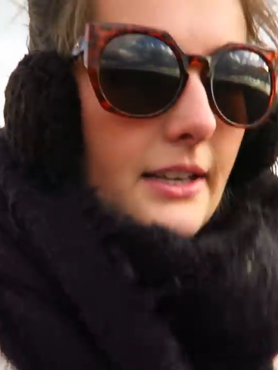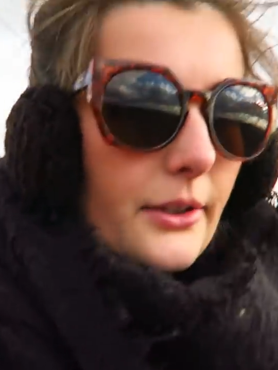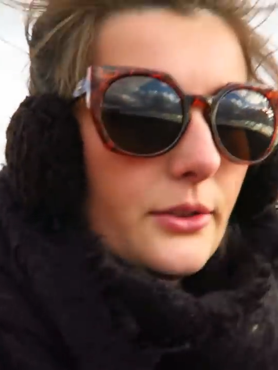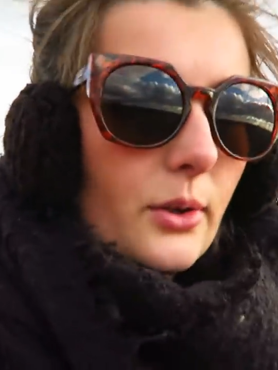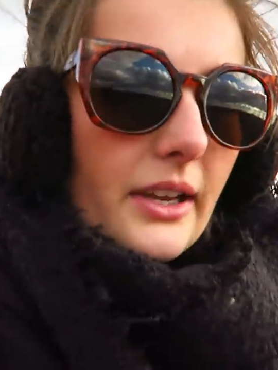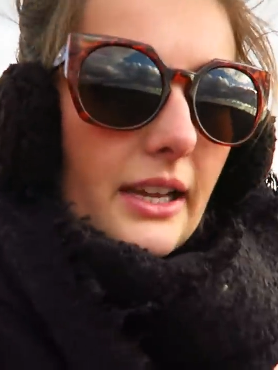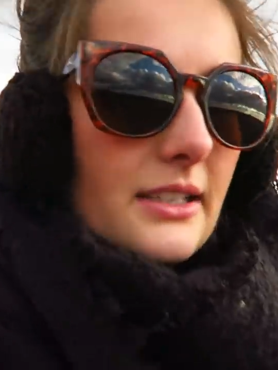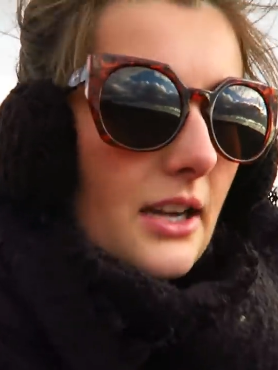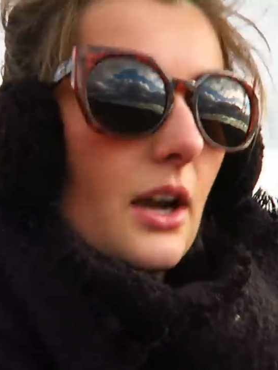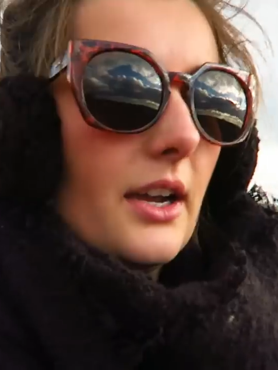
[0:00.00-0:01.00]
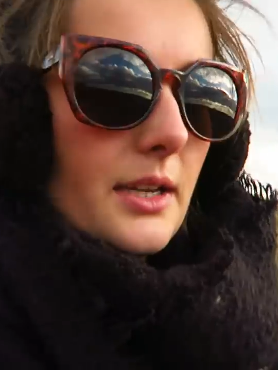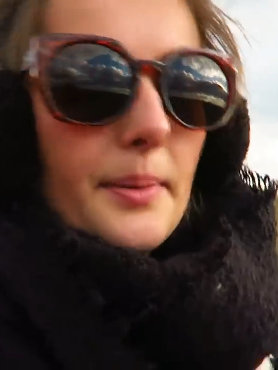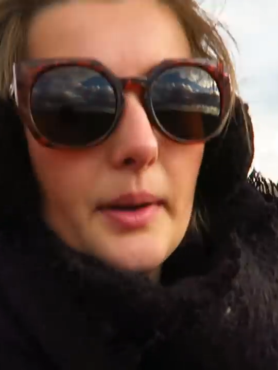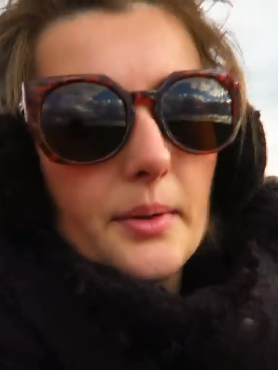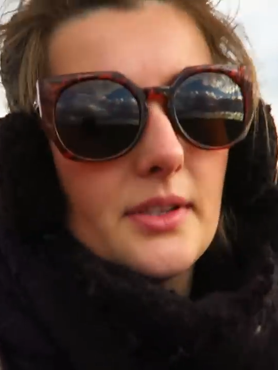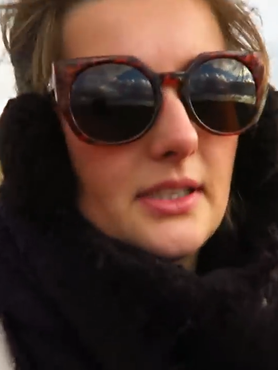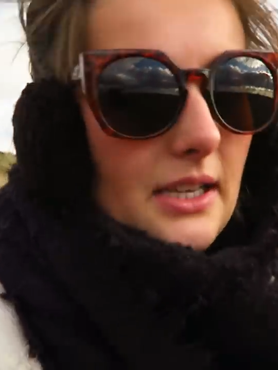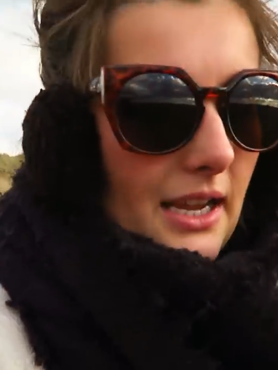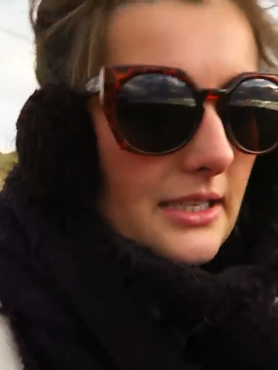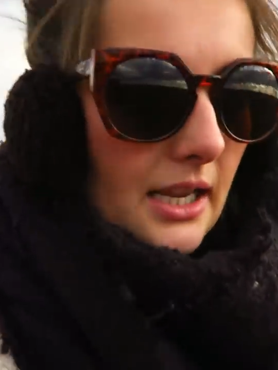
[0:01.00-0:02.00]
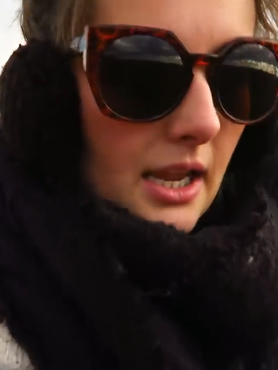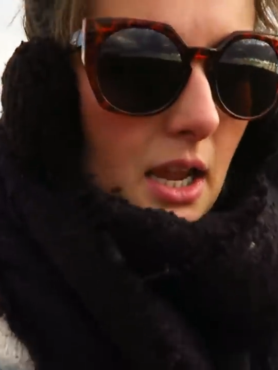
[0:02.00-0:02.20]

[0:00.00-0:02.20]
Neil thought it had died, but it wasn't dead.